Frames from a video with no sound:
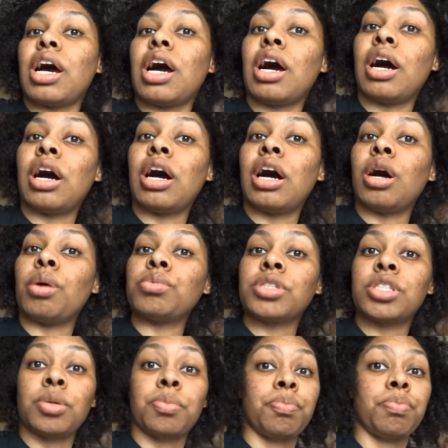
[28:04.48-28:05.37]
um,
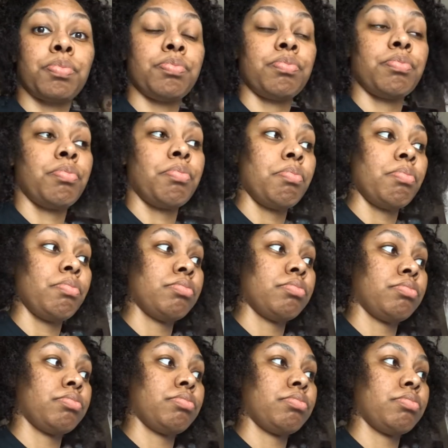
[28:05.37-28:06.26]
to
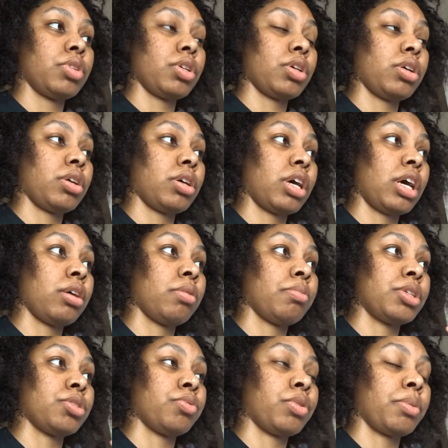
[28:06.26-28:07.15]

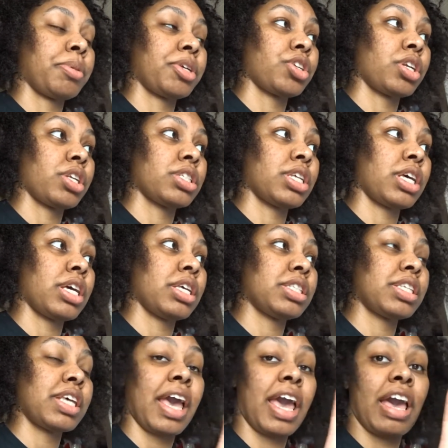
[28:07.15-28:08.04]
what am I trying to say?
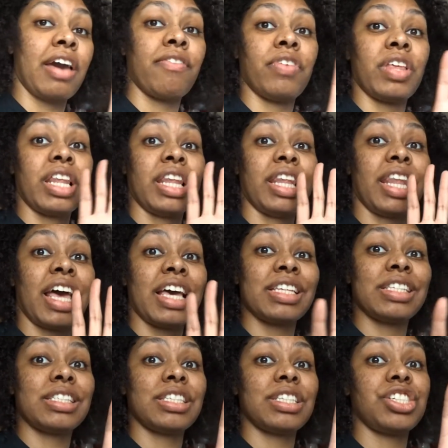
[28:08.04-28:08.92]
To have
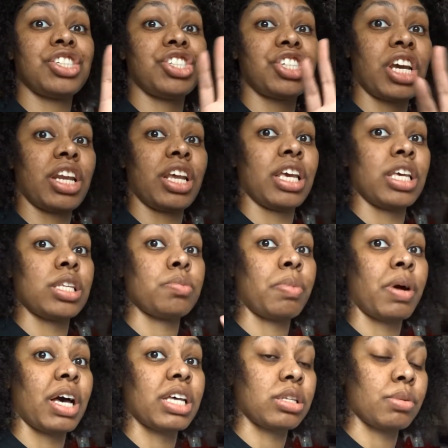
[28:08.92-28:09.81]
less shedding is
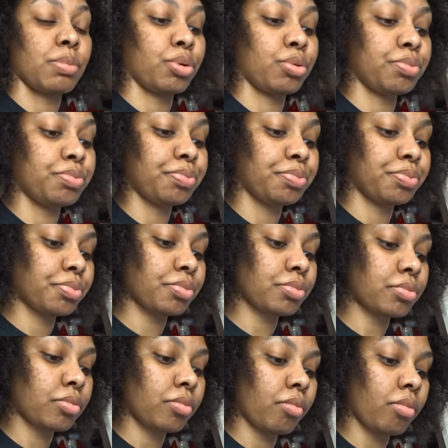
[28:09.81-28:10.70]
possible.
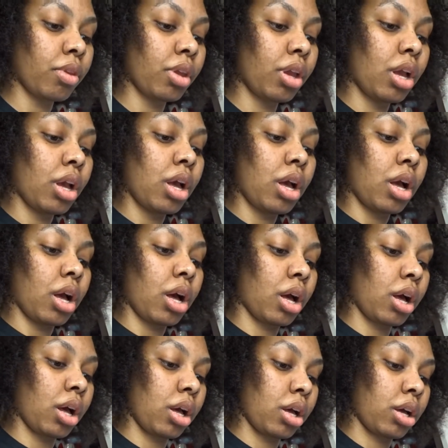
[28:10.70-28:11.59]

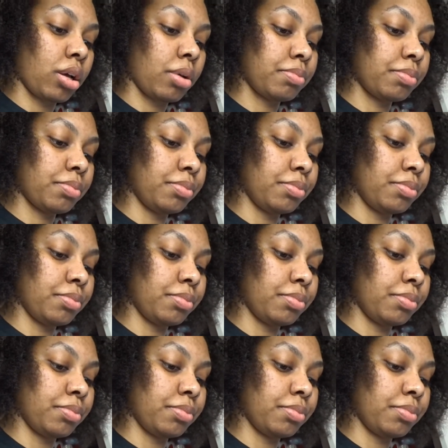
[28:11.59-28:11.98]
Um,